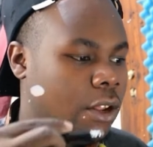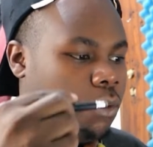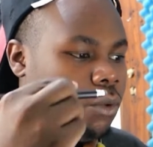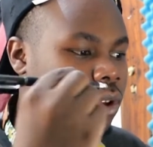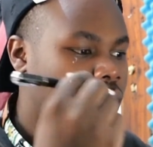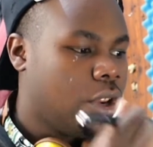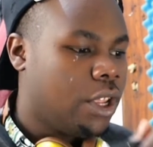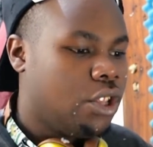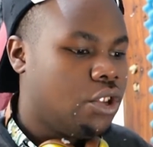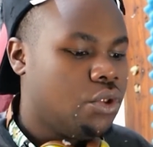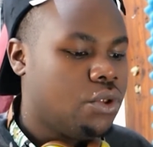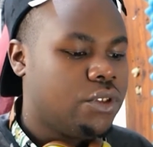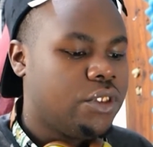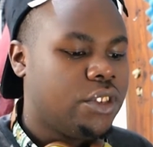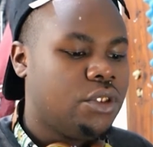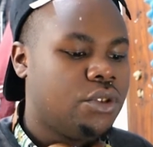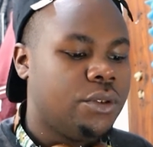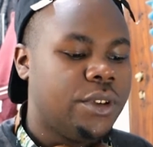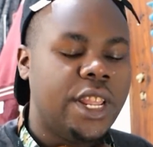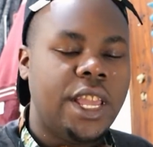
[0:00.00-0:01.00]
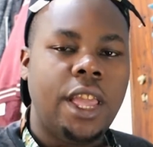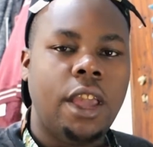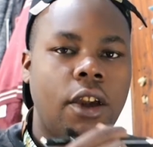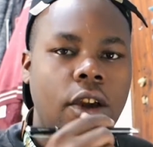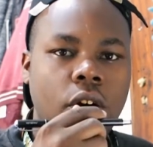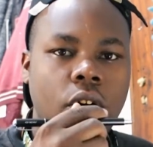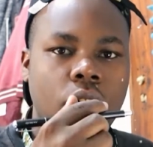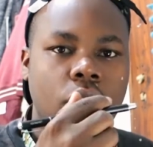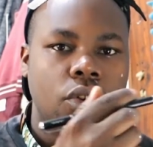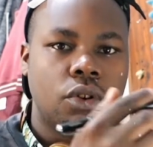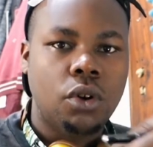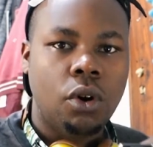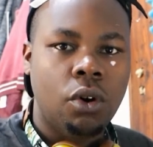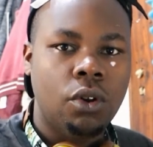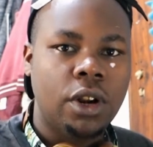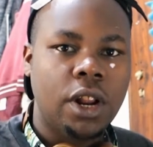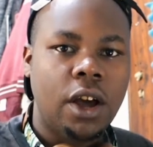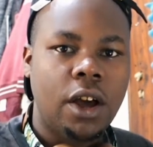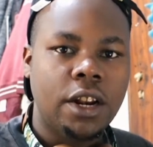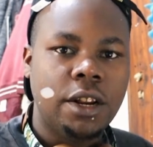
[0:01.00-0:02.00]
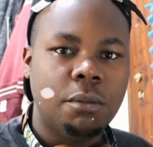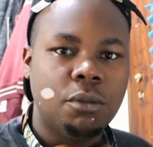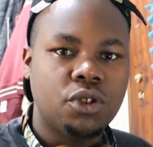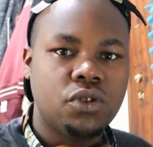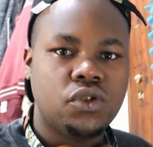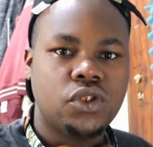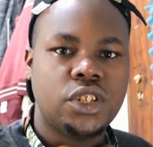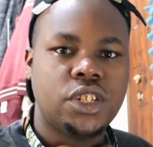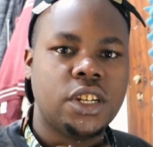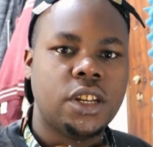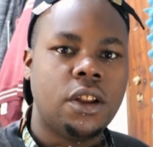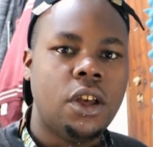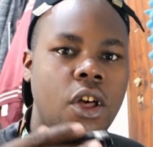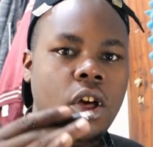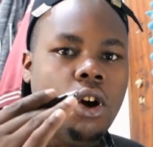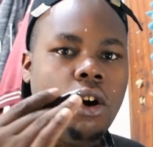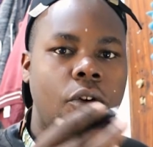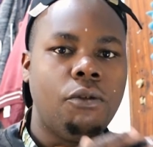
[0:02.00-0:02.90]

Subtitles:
Now we're going to use it today on our demonstration